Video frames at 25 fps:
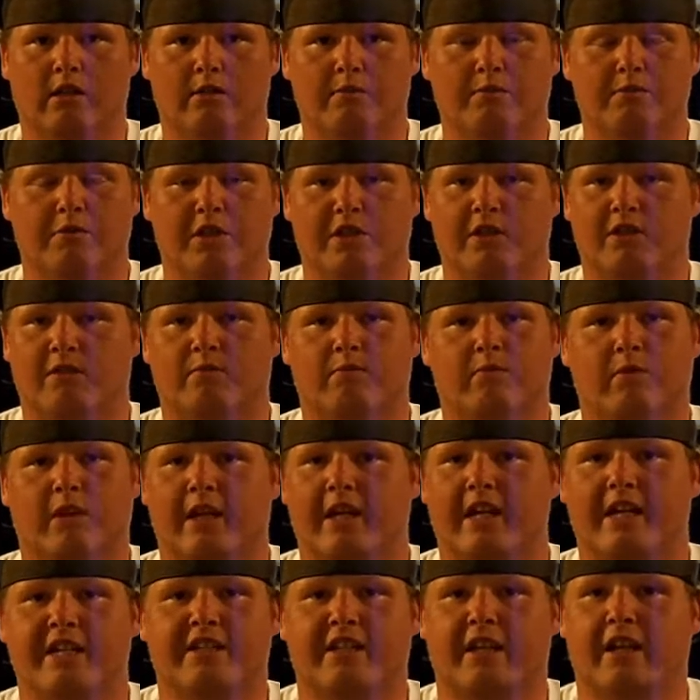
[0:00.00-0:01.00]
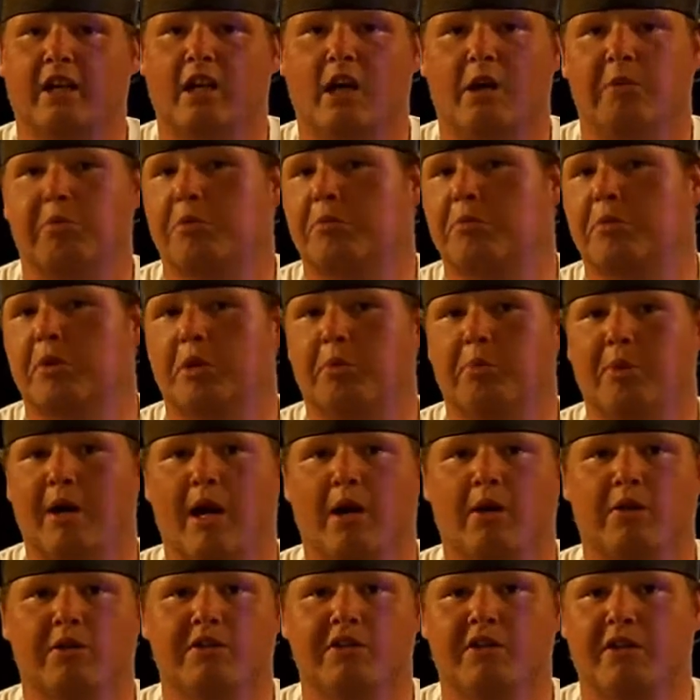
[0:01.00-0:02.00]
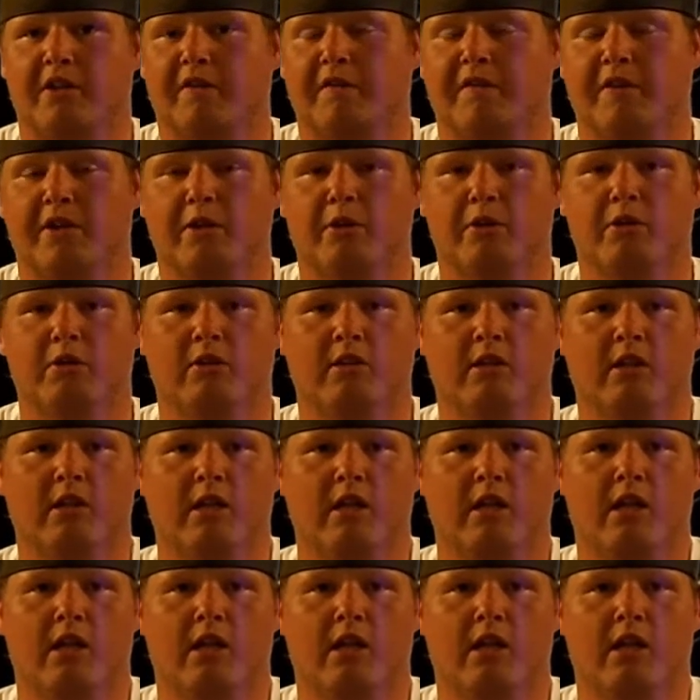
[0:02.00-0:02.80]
just like I said, a couple more pounds or a few.